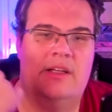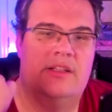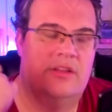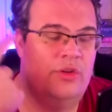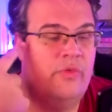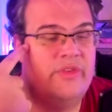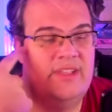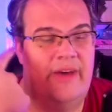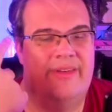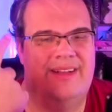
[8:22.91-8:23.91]
So 2 for
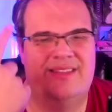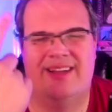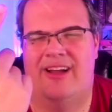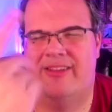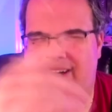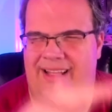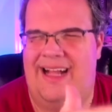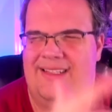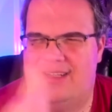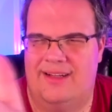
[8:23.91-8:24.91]
7 is the kind of the
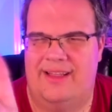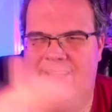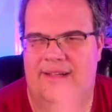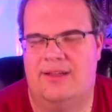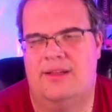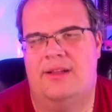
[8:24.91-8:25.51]
classic, like